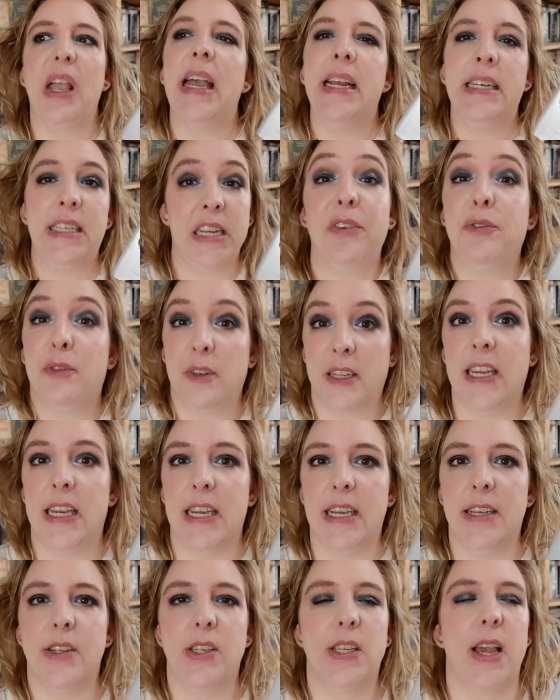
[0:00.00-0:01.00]
It definitely
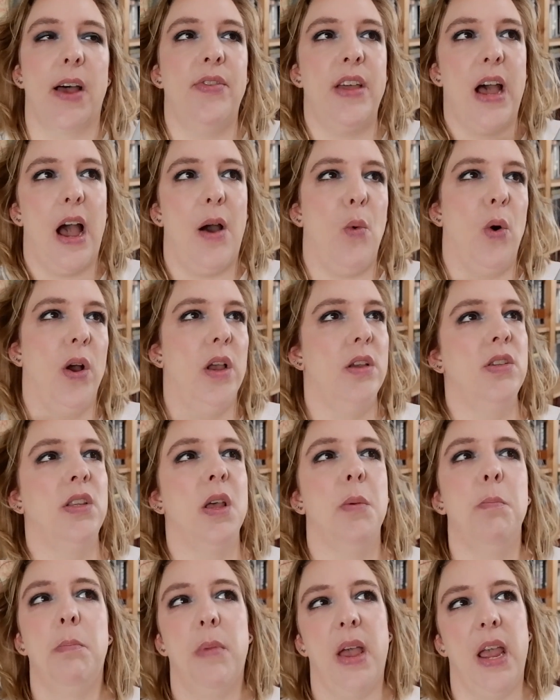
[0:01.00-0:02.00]
is. And that was
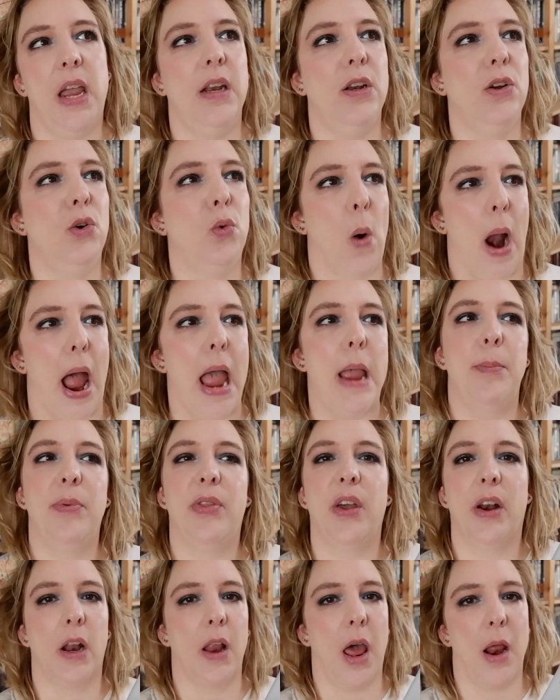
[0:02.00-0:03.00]
the main gripe
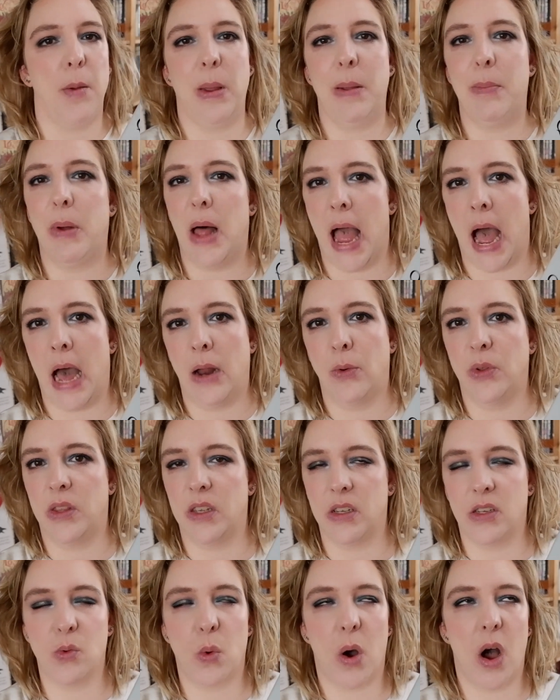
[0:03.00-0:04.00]
that a lot of people had with
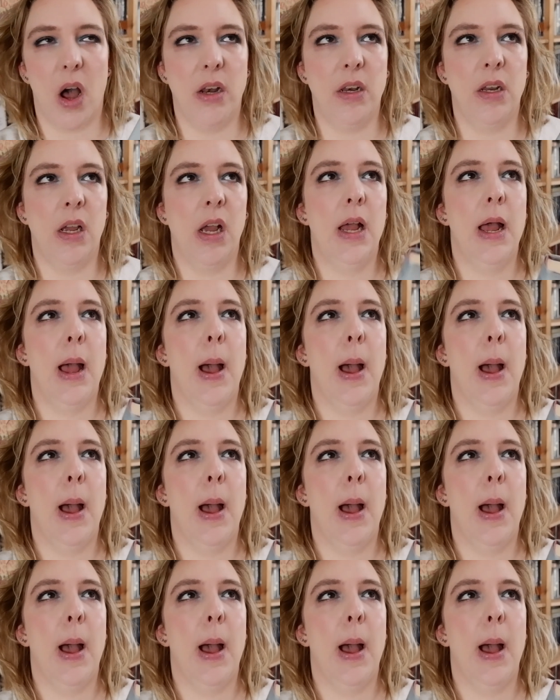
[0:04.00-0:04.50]
this one.